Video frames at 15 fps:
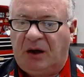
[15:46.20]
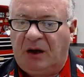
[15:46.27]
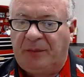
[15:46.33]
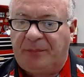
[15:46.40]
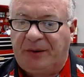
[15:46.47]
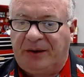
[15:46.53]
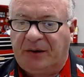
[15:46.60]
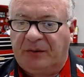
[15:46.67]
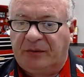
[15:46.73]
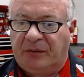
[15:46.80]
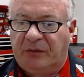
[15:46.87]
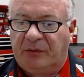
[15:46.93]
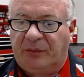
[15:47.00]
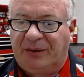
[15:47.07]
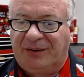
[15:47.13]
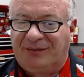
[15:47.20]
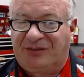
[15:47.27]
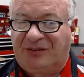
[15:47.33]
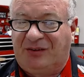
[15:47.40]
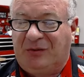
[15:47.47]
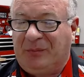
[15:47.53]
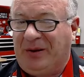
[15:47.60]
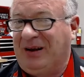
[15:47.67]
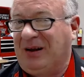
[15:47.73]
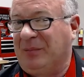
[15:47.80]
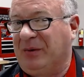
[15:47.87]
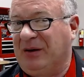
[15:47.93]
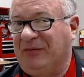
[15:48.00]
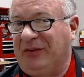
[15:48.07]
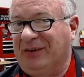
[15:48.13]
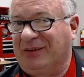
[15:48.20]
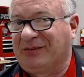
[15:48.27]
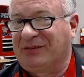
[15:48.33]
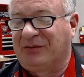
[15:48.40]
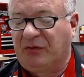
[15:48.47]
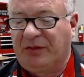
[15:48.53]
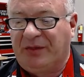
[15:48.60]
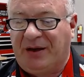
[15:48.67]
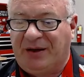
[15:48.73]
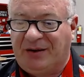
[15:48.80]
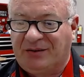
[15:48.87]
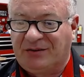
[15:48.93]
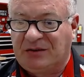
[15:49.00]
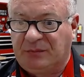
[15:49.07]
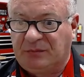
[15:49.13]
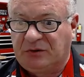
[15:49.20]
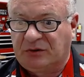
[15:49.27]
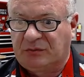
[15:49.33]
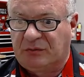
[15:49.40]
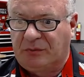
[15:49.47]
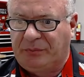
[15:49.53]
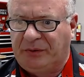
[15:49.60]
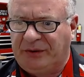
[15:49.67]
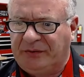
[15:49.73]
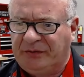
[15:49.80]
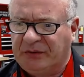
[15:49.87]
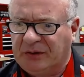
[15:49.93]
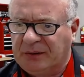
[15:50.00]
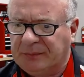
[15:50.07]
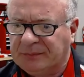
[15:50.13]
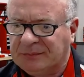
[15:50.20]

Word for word: up and down all the way. So there may not be a fix for that except just replacing